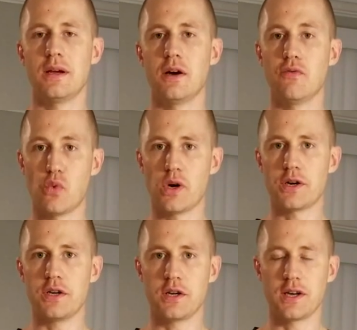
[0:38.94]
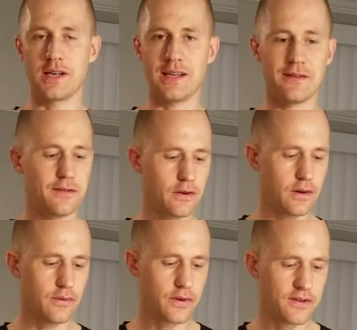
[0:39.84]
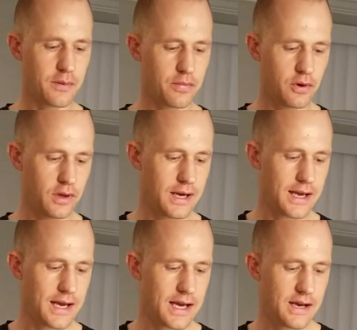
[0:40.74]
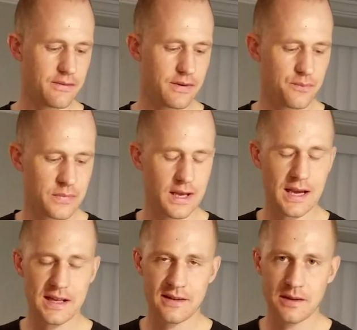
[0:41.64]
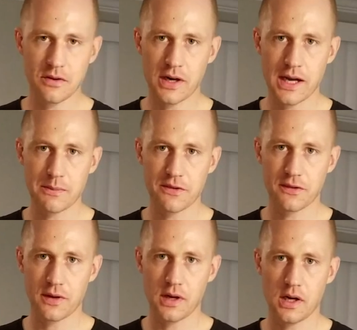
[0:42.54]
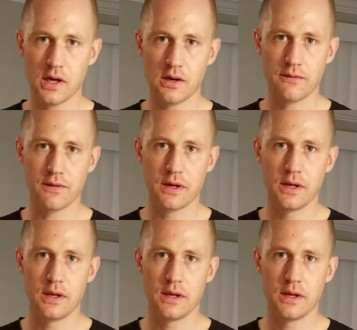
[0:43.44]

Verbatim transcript: of water you're going to need. So for example, I have 18 grams of